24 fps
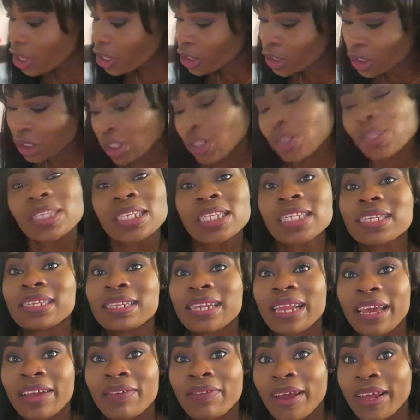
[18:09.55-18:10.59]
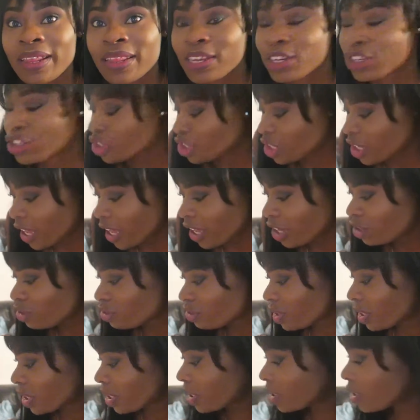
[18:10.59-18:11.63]
Susie's laying right there. She
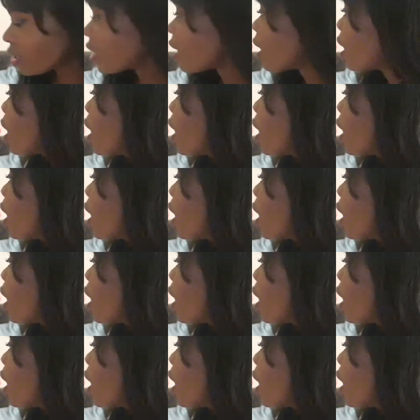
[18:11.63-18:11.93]
enjoyed it.